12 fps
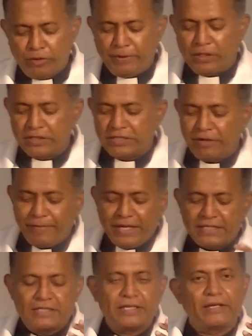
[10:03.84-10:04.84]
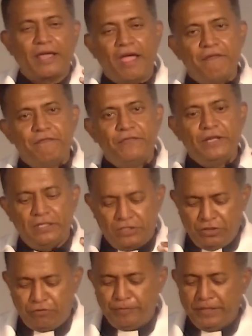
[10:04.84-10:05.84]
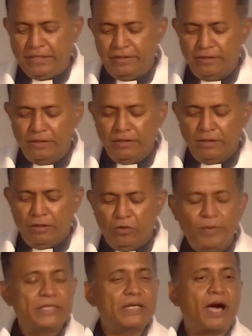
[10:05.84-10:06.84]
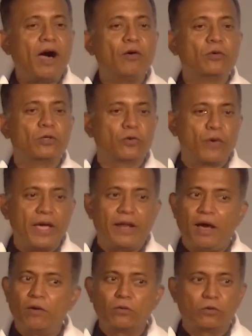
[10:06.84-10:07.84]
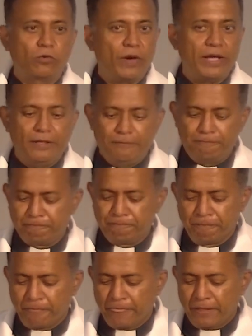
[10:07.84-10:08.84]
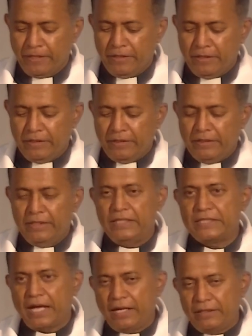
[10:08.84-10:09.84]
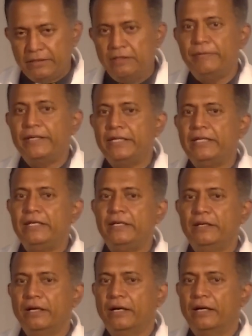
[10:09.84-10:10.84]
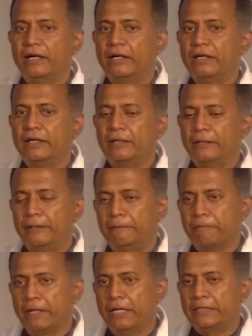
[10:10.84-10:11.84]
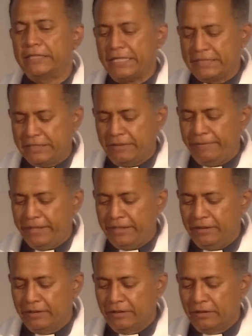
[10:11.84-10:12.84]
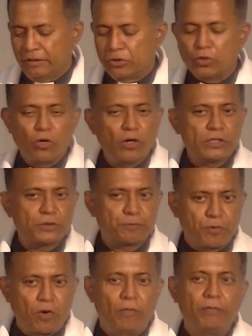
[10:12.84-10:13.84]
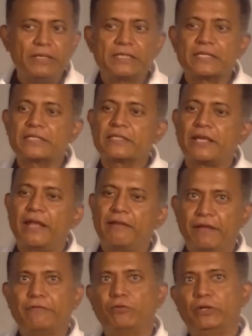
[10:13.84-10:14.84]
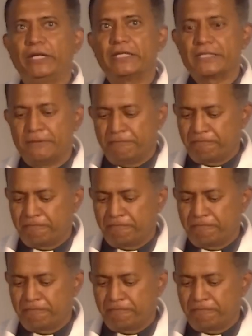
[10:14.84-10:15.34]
because it reminds us that every achievement, no matter how grand, how great, is ultimately a testament to God's promises and faithfulness.